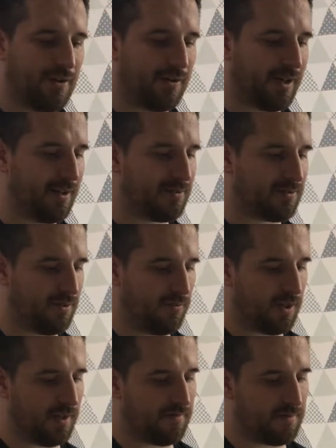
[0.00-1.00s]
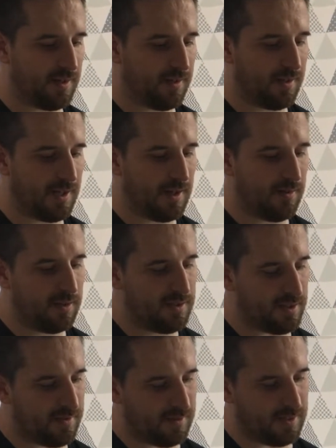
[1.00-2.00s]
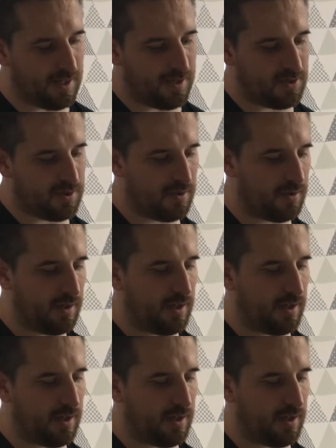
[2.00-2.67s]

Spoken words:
Okay, so what I've done now is I've attached